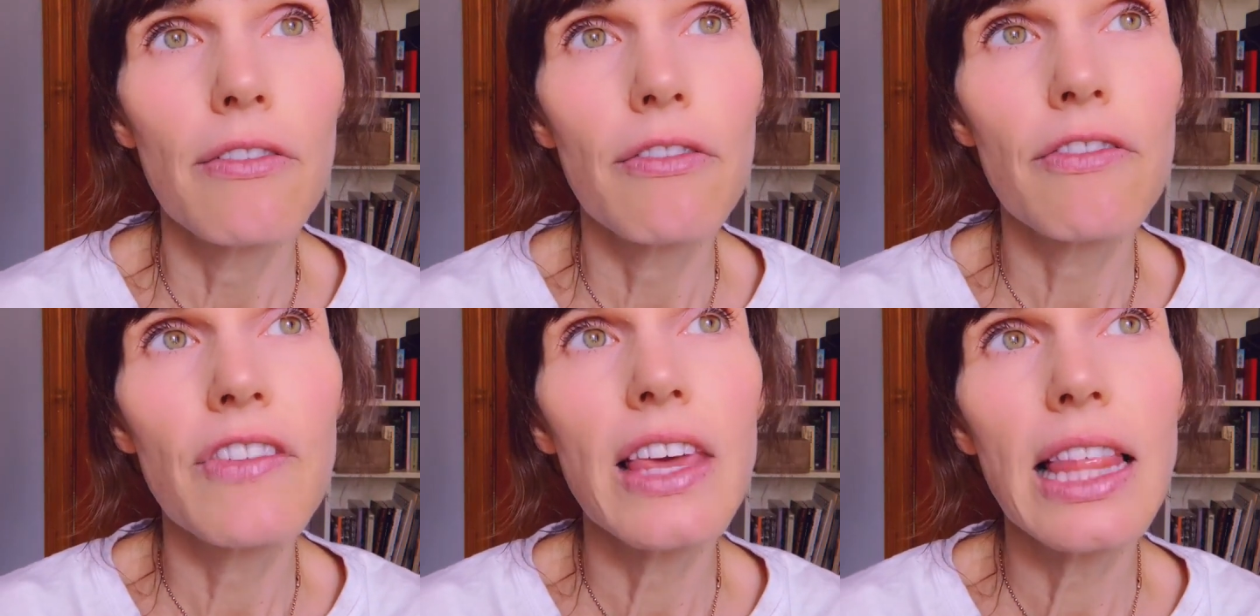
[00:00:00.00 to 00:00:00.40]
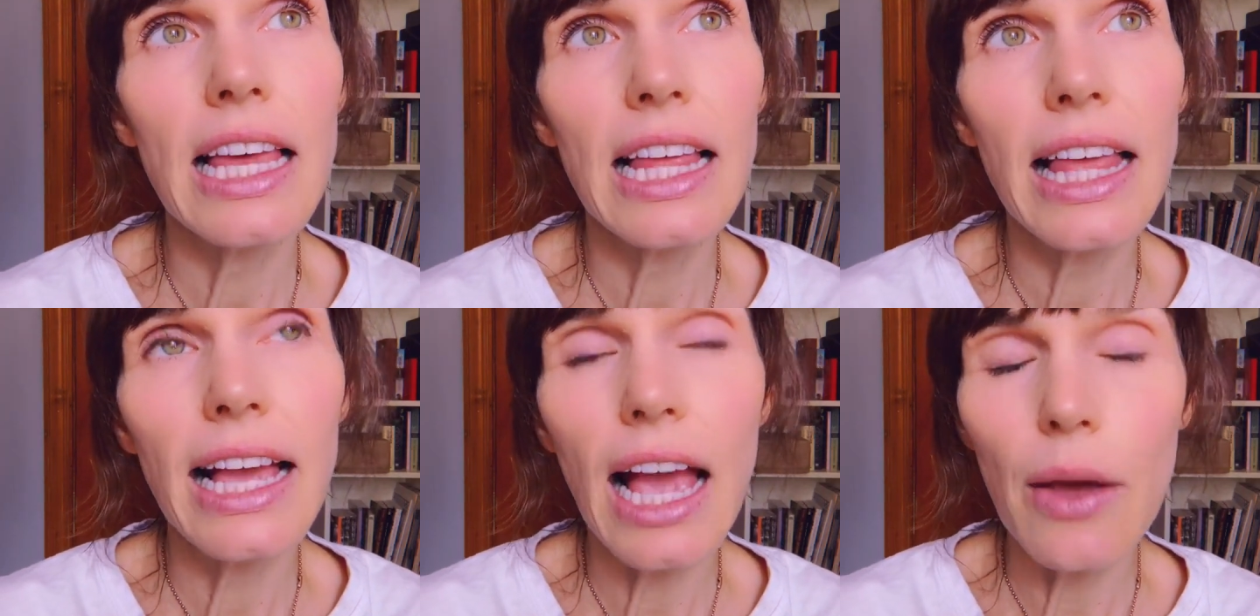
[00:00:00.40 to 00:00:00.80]

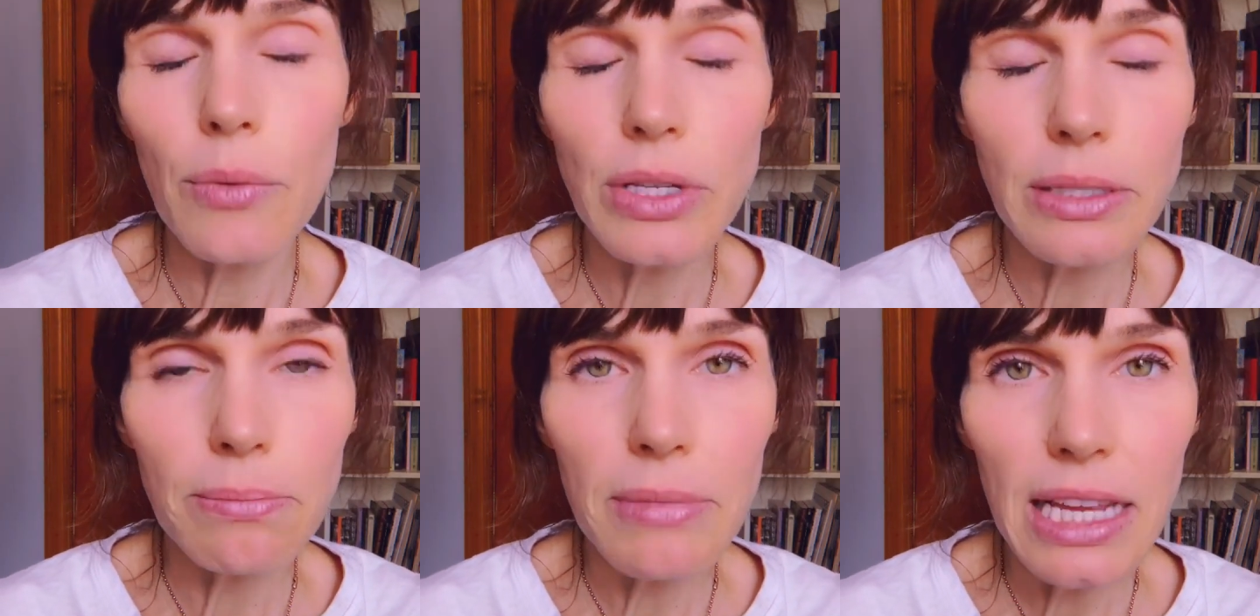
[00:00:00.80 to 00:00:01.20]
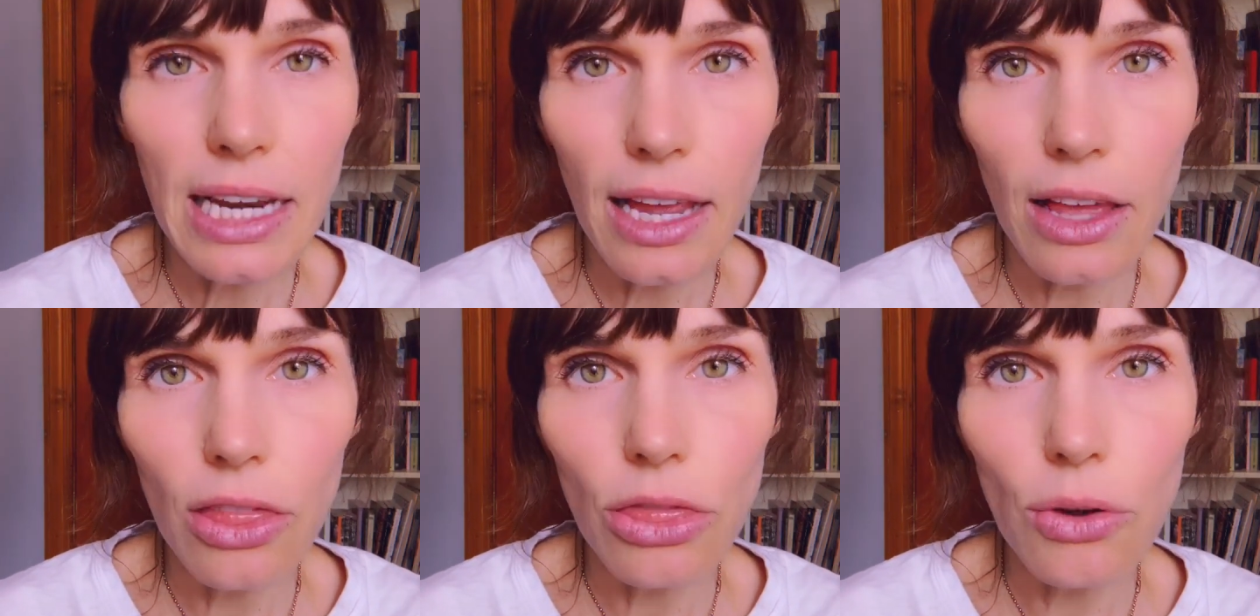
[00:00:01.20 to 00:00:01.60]
feeling like I was
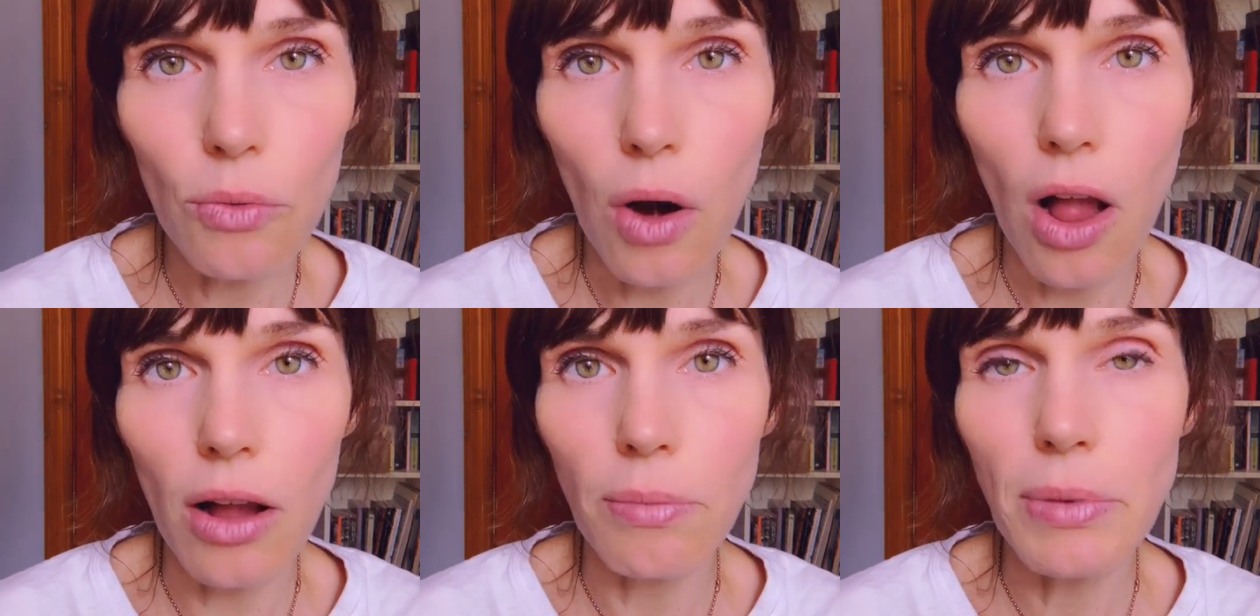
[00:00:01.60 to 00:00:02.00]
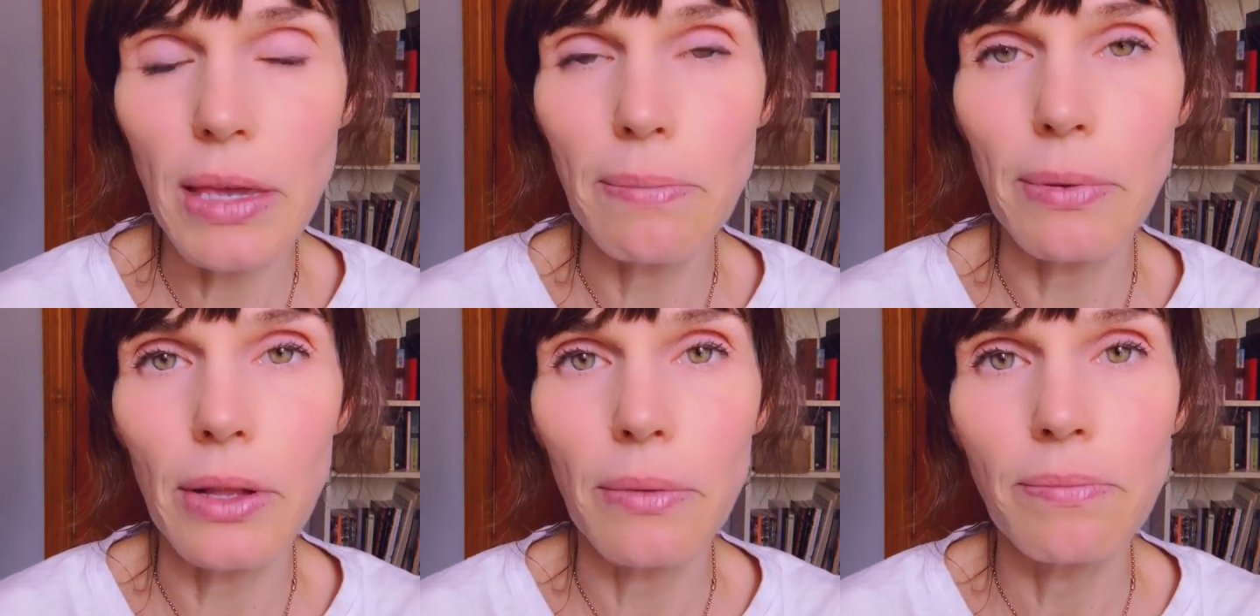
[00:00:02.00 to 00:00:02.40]
meeting the wrong
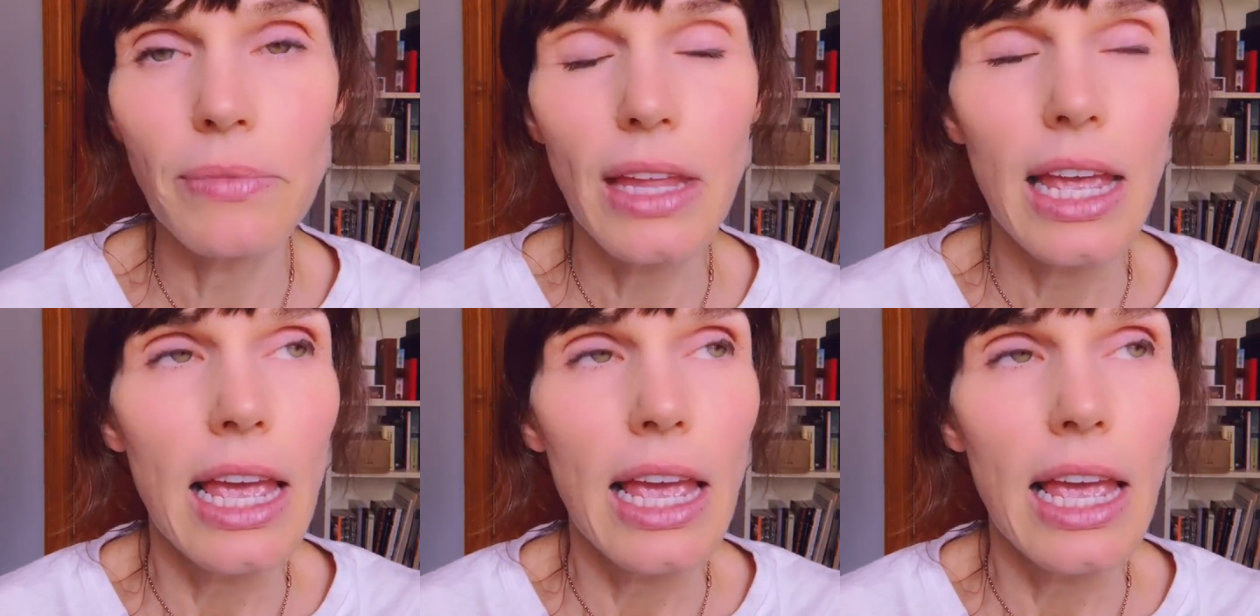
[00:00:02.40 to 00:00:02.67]
people.